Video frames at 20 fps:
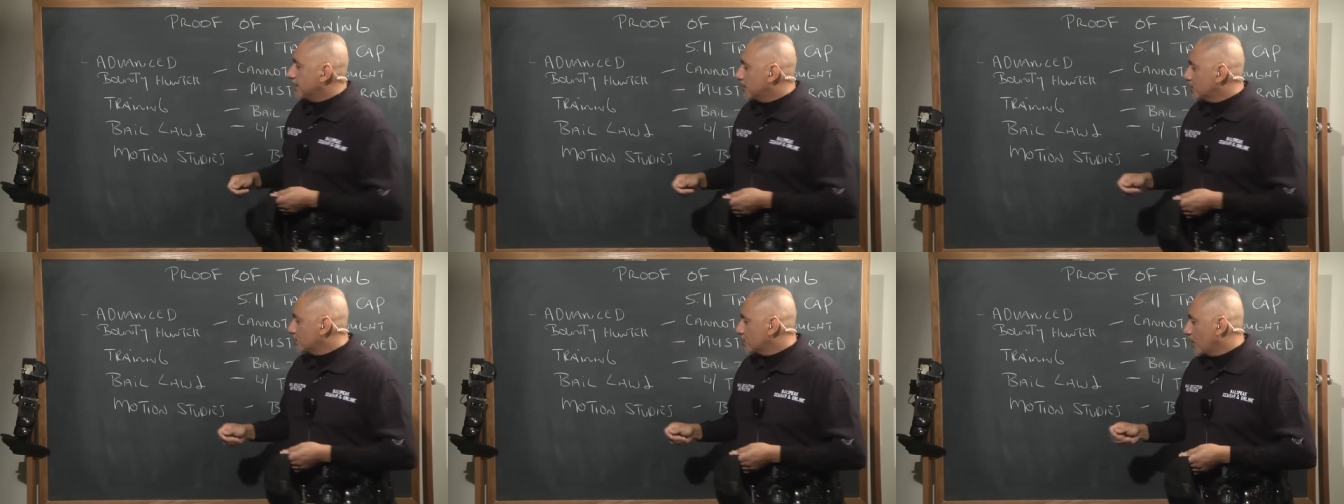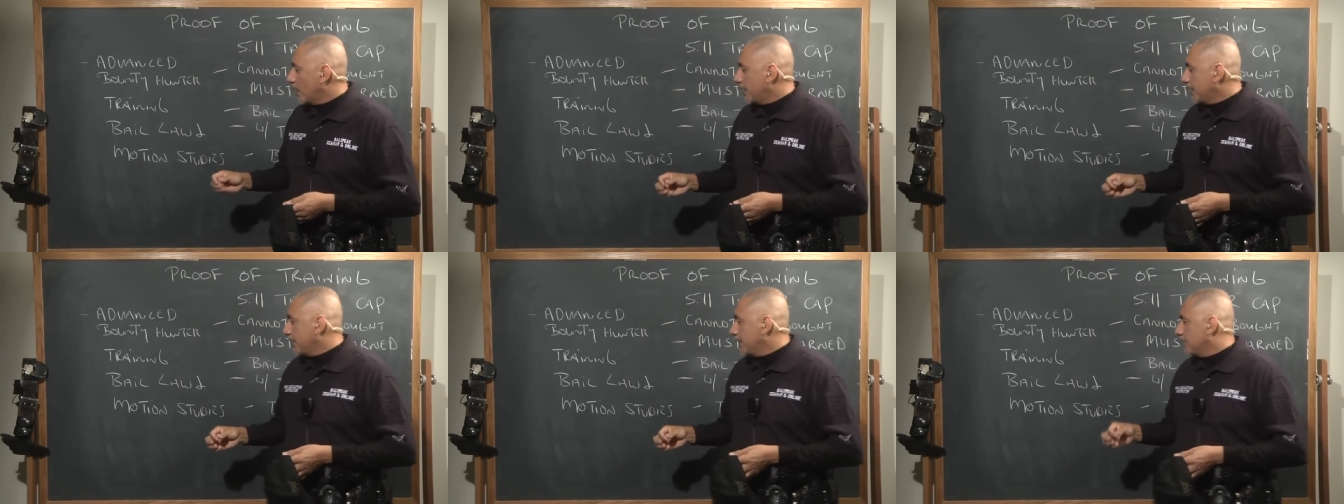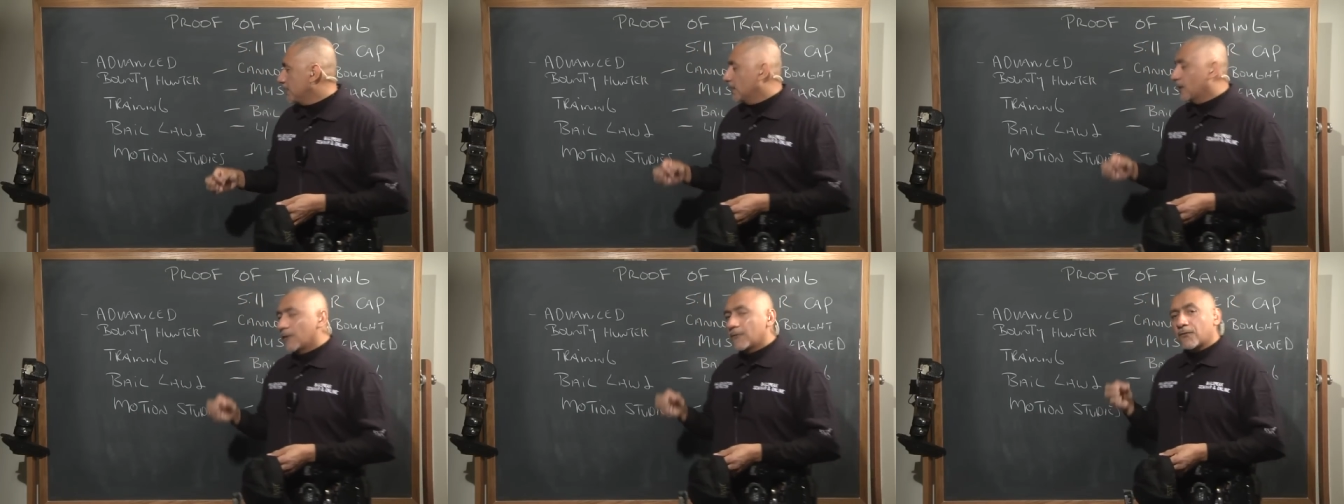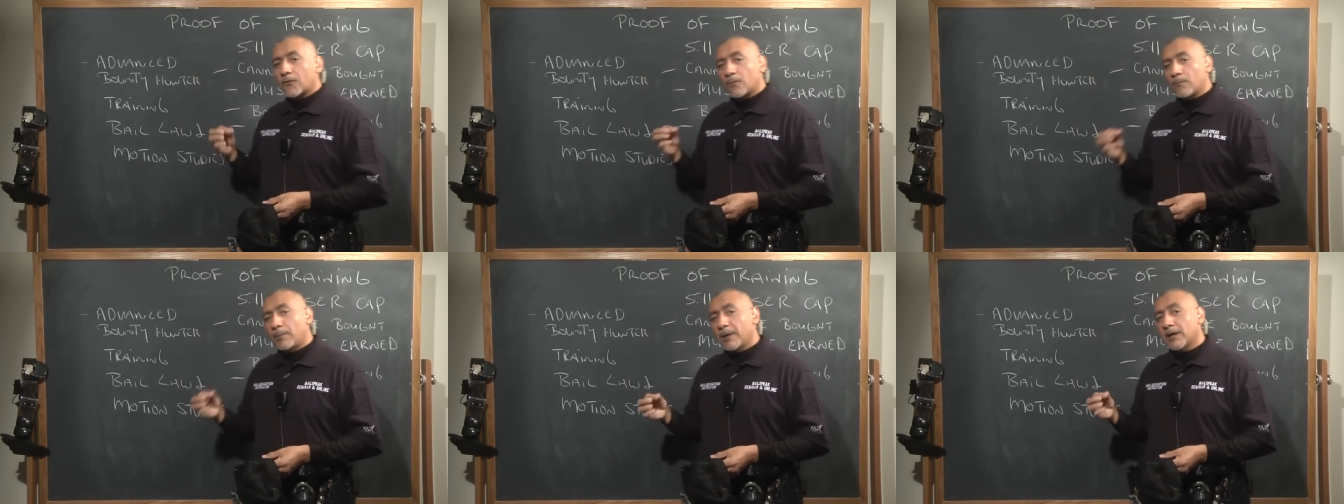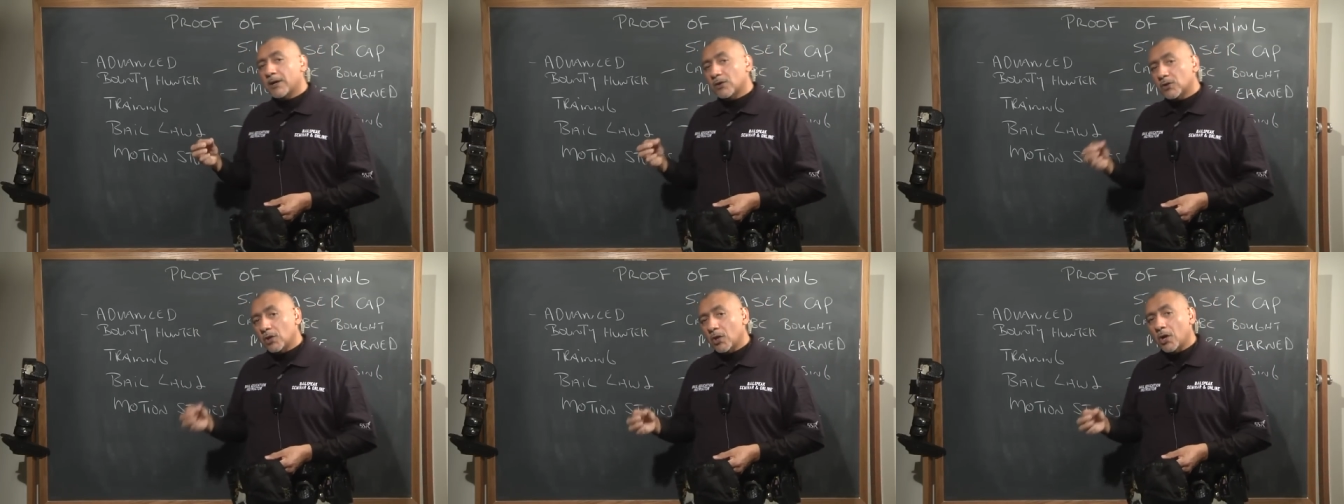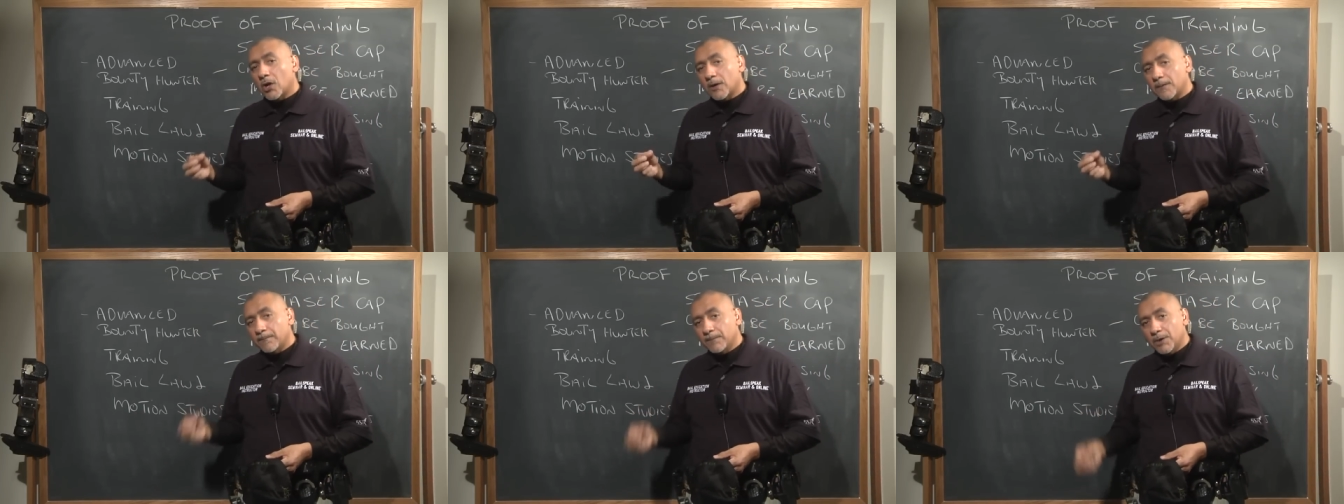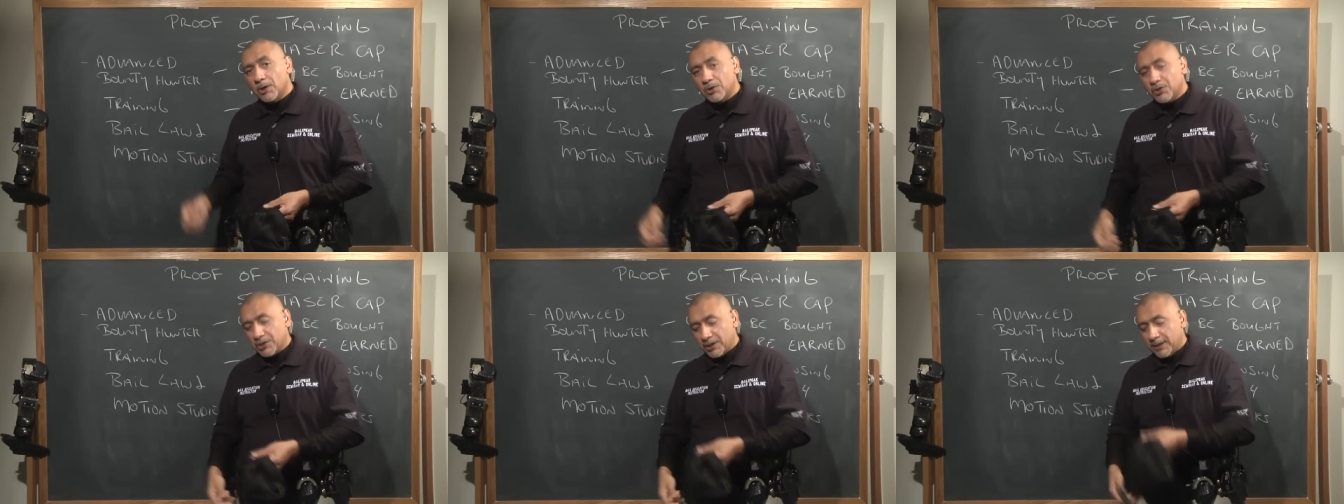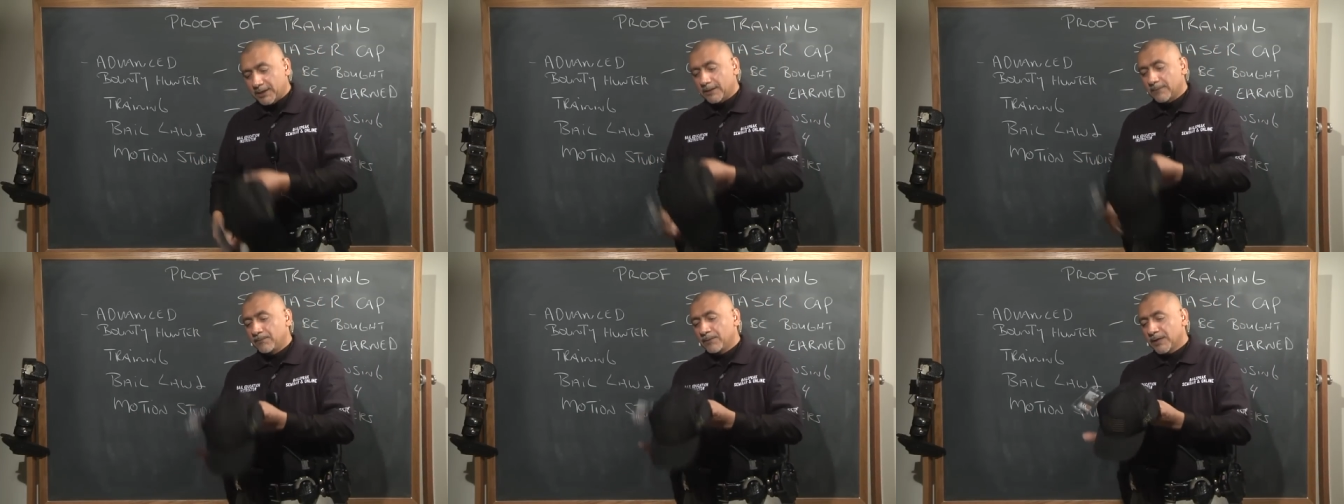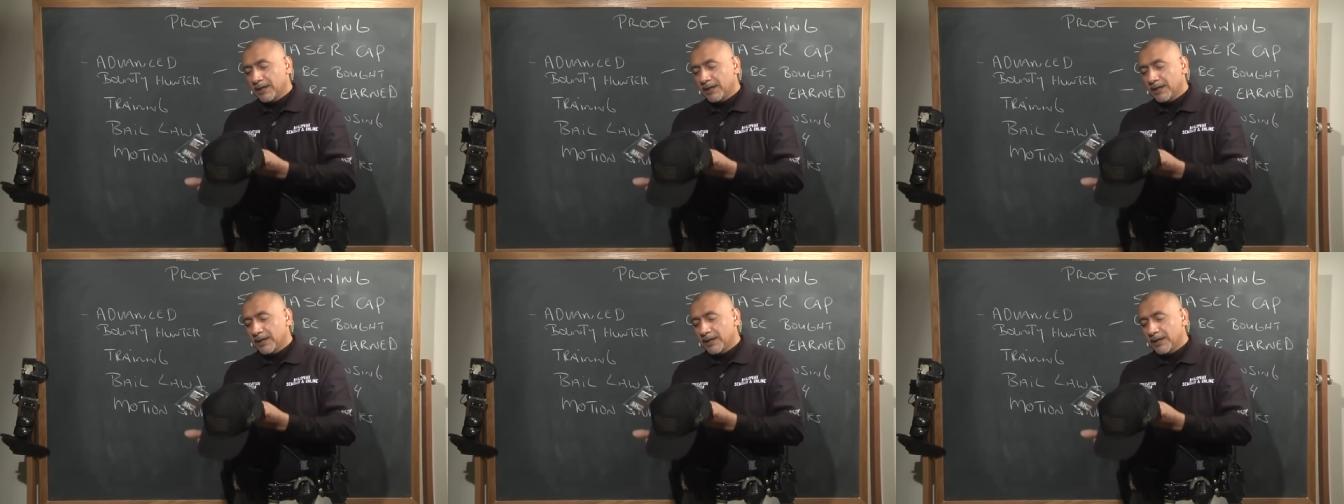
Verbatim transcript: hunter training for Bail Law and Motion.